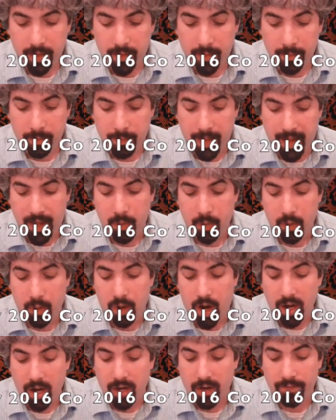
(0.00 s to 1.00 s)
Many were
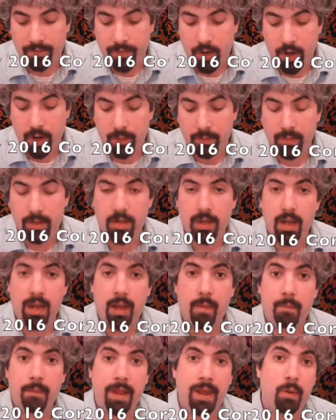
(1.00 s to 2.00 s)
unconfirmed,
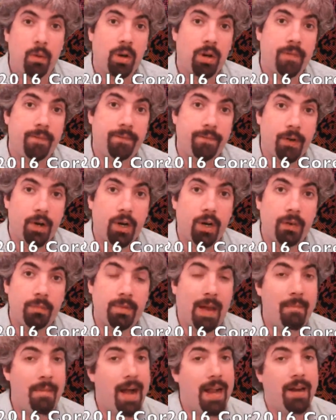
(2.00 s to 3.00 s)
many were confirmed.
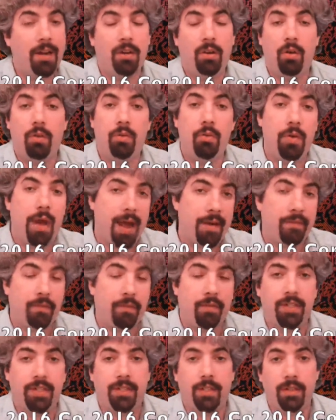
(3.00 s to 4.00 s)
I'm not going to go through
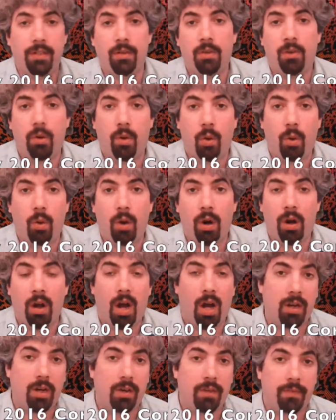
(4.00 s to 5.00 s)
every single core
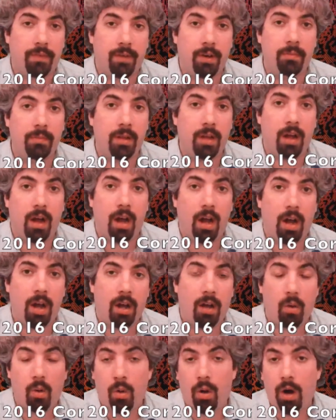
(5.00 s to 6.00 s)
unconfirmed
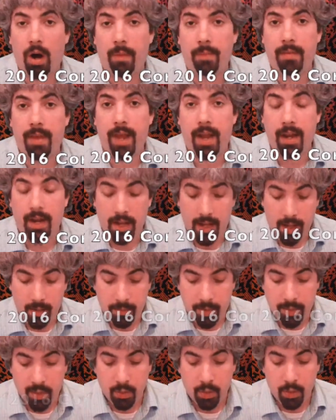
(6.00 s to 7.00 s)
core update,
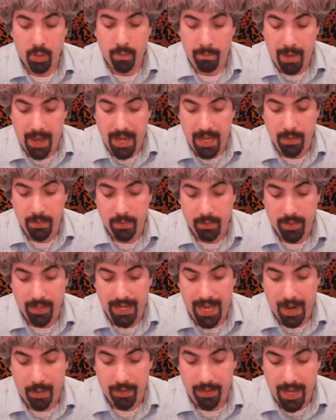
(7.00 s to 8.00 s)
but there were many between
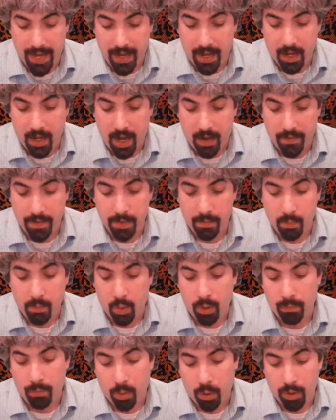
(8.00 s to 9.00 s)
now and then. I'll cover the
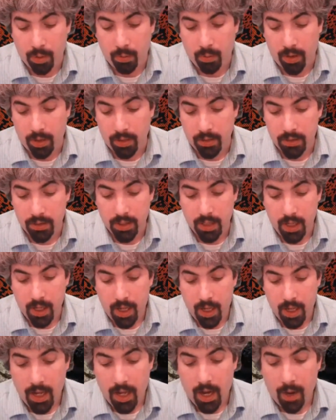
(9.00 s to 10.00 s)
more important ones.
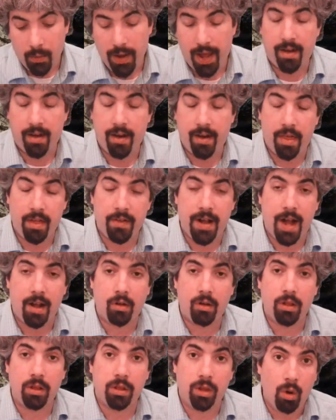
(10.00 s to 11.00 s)
We had another
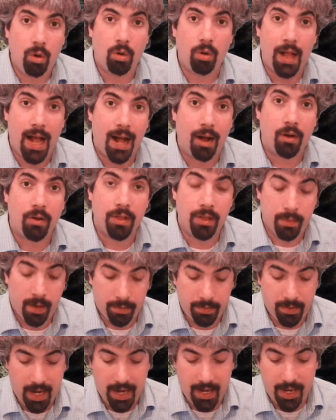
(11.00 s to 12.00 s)
local algorithm
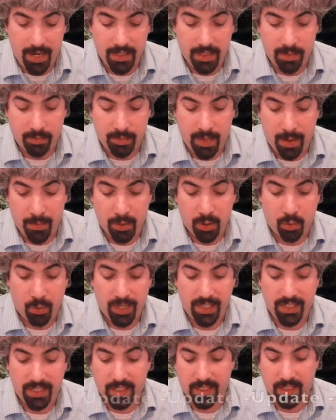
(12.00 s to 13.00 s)
update in September
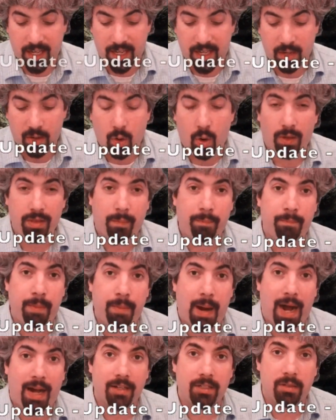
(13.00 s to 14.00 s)
2016 called the
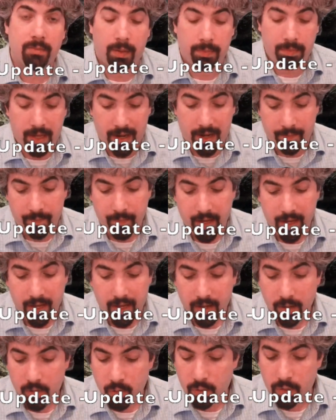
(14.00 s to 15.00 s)
Possum update.
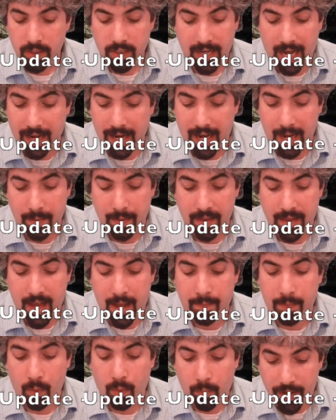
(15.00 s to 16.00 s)
Google did not name it
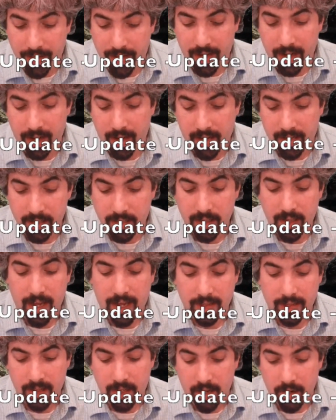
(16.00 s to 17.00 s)
that, but we did as
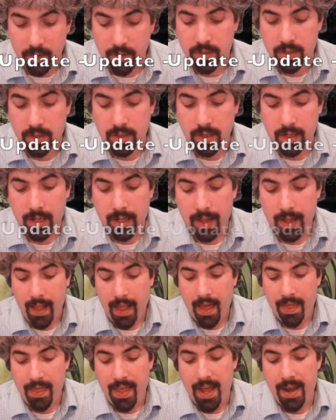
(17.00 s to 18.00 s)
SEOs.
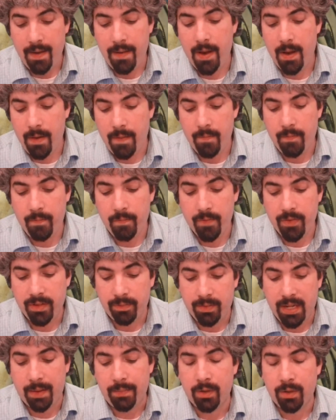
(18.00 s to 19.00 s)
And then in
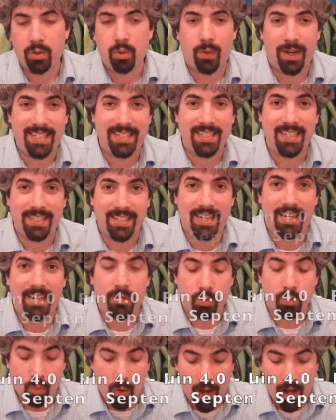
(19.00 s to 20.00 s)
September 2016
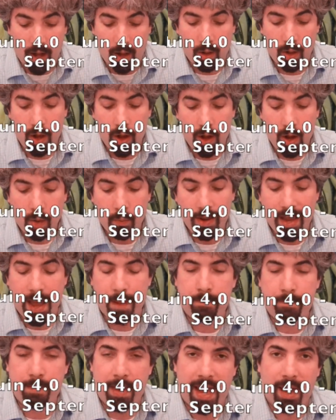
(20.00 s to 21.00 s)
as well, we
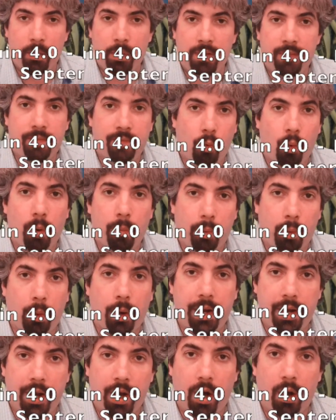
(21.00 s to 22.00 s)
had Penguin
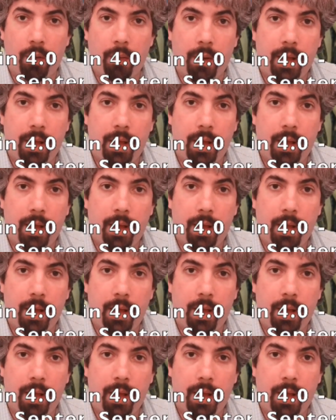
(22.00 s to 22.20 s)
4.0.